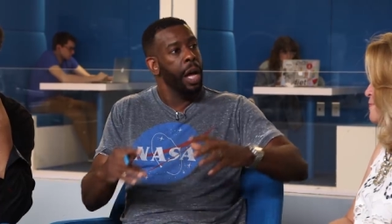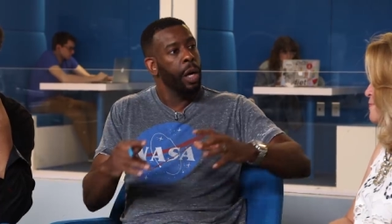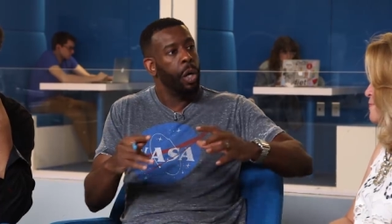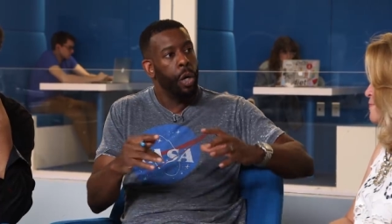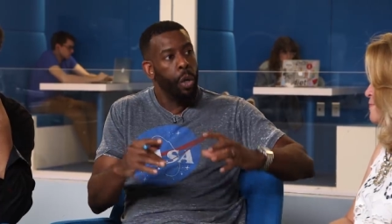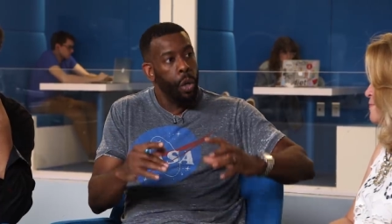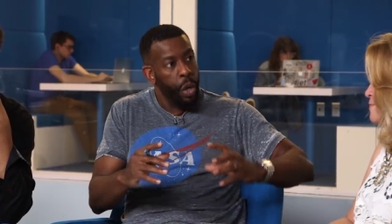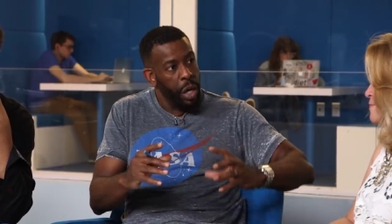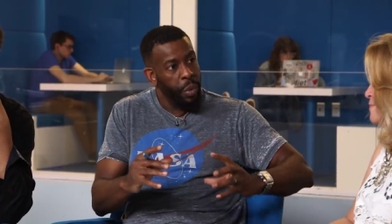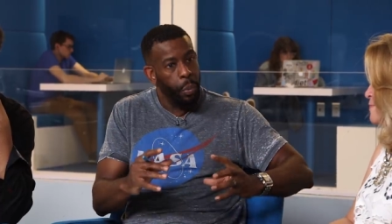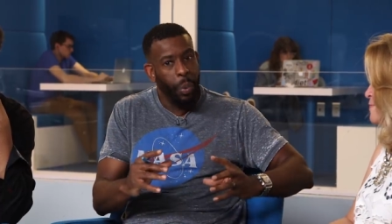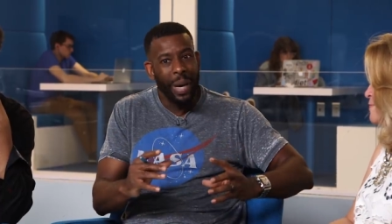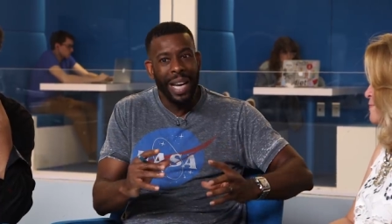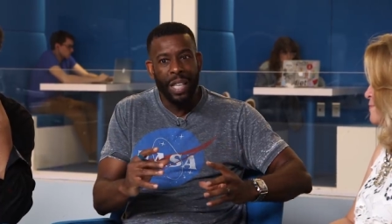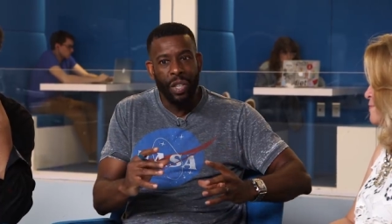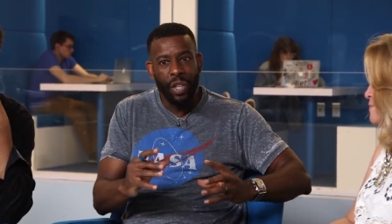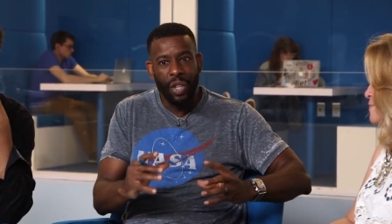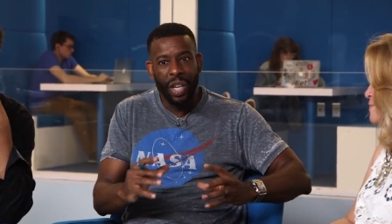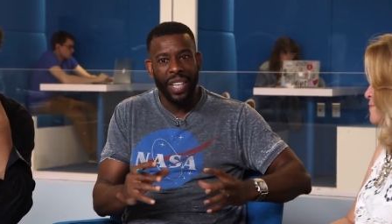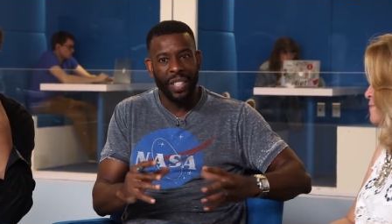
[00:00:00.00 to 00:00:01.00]
Couldn't we
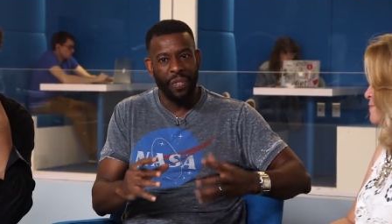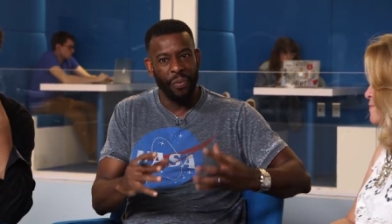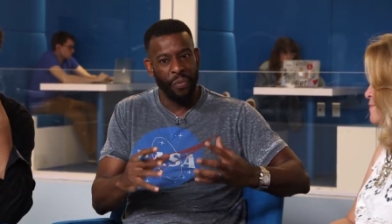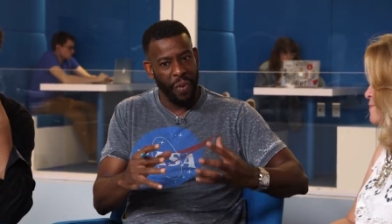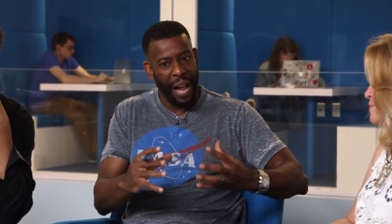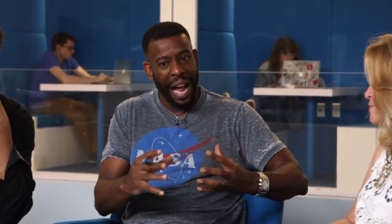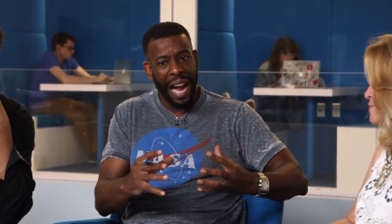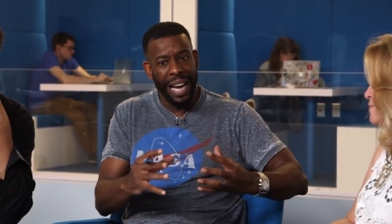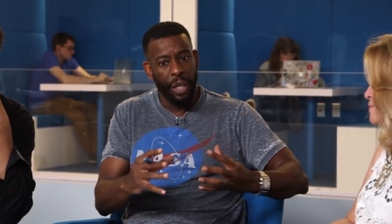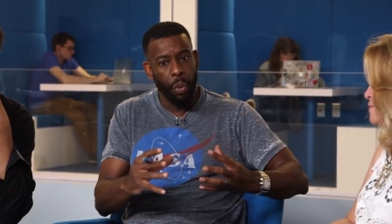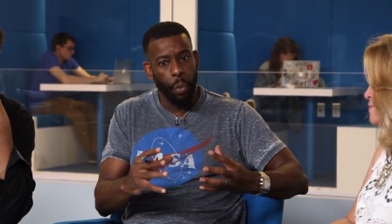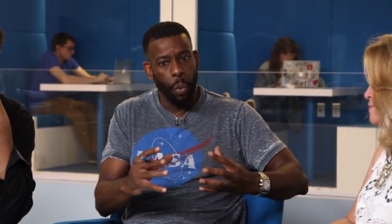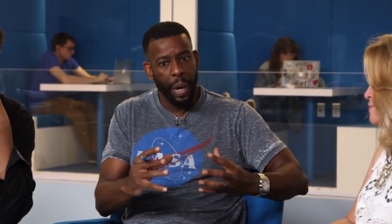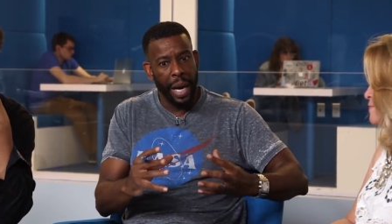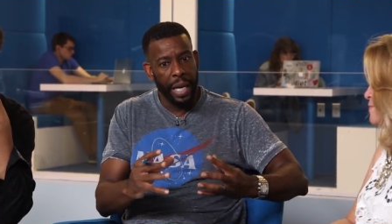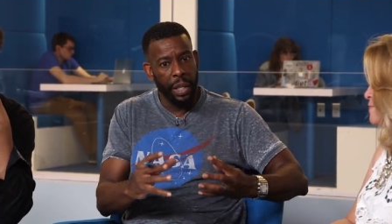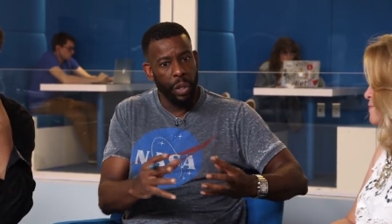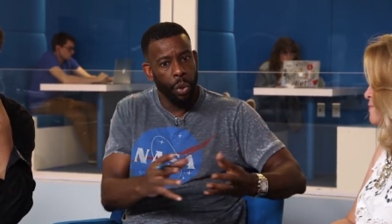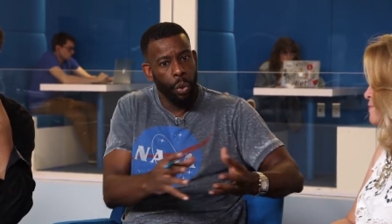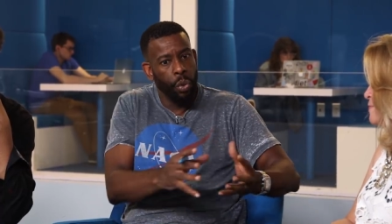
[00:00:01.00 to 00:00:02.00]
just find a
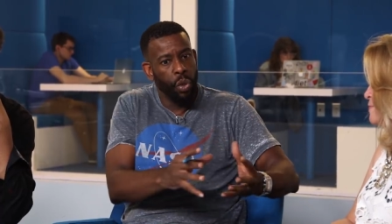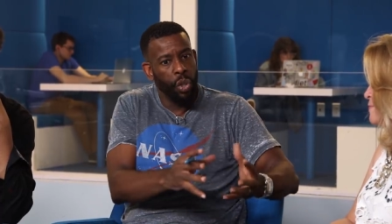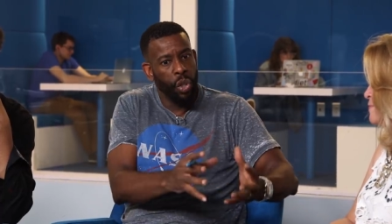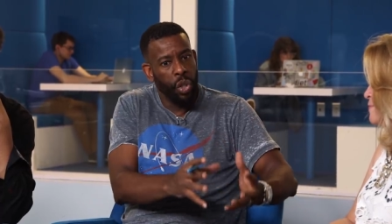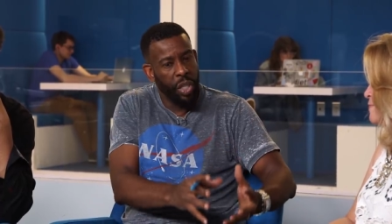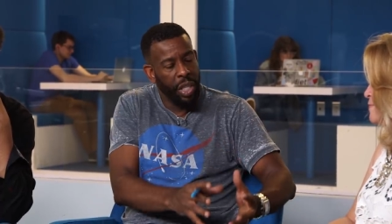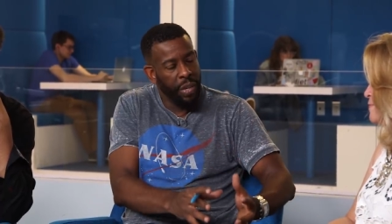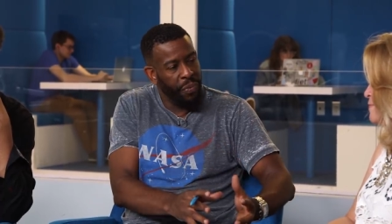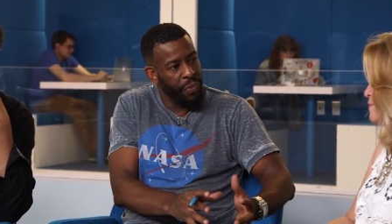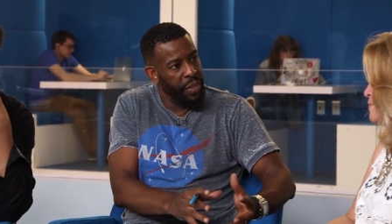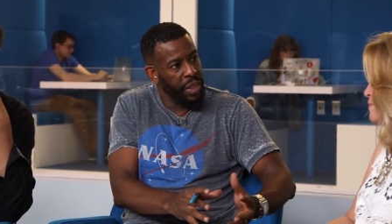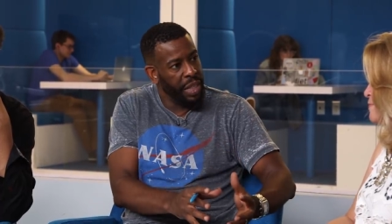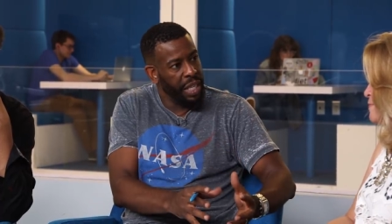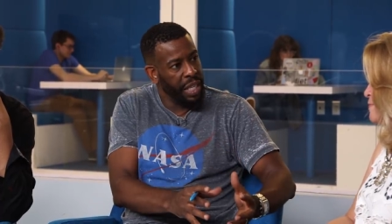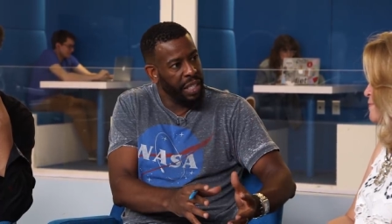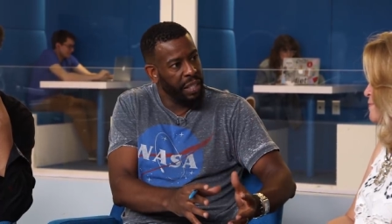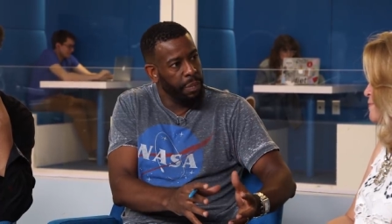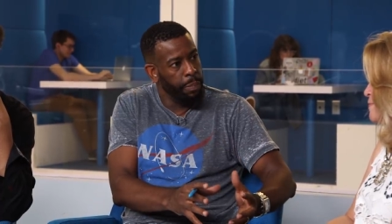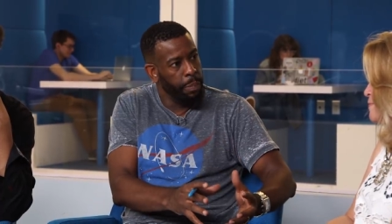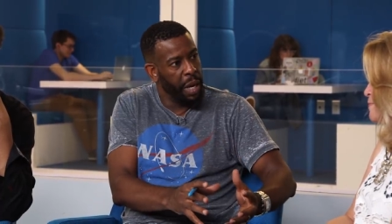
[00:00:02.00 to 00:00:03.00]
way to shift
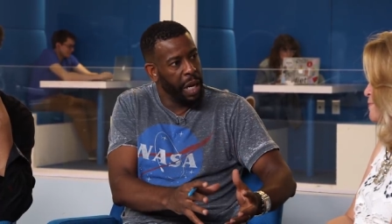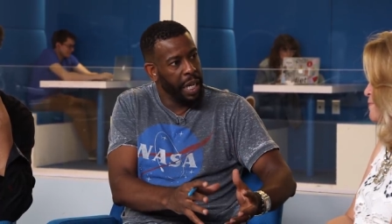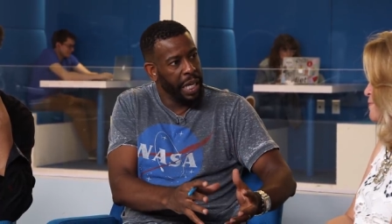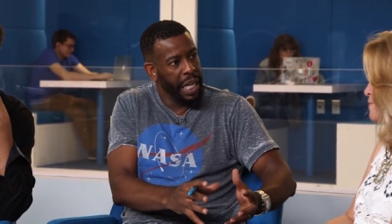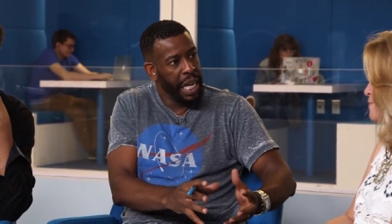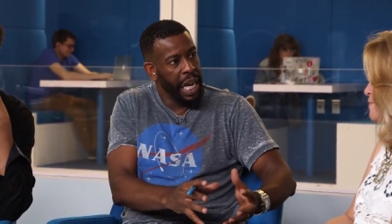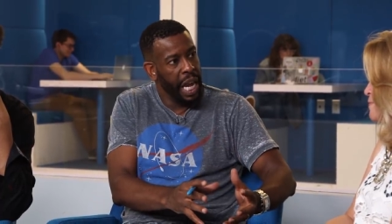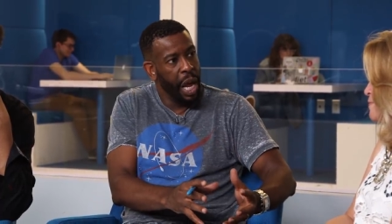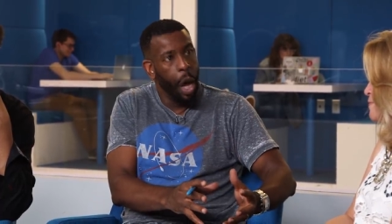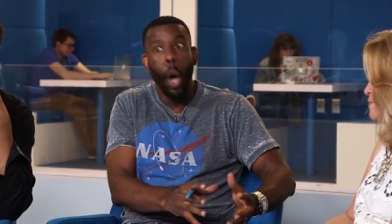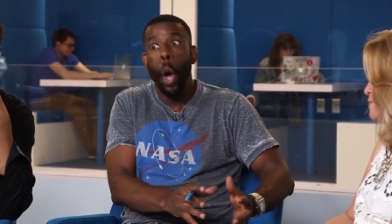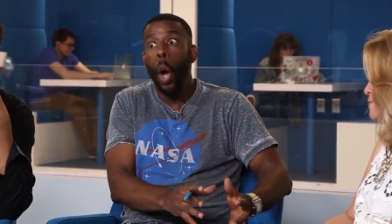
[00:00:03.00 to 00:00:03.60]
this money